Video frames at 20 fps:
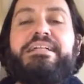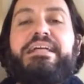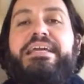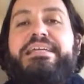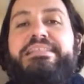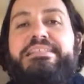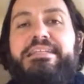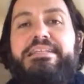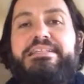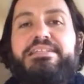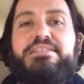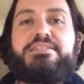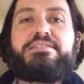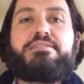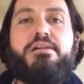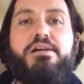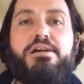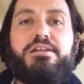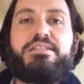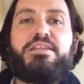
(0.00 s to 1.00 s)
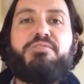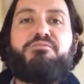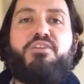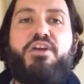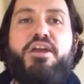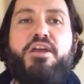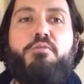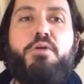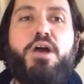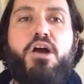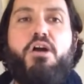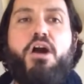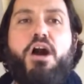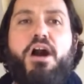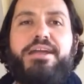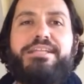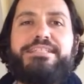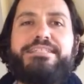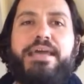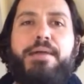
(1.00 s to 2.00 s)
Italy started very well,
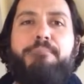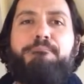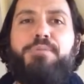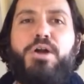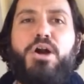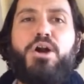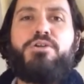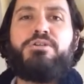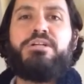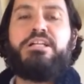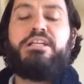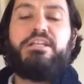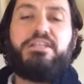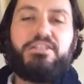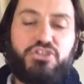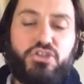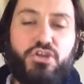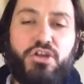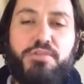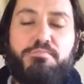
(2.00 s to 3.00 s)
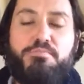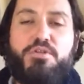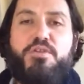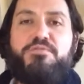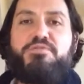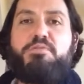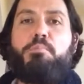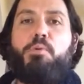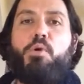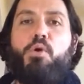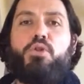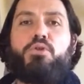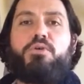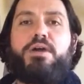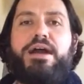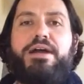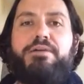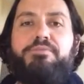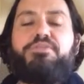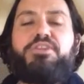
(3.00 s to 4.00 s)
high tempo, trying to move the ball
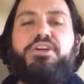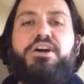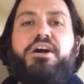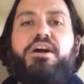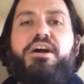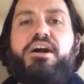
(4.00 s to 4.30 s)
around,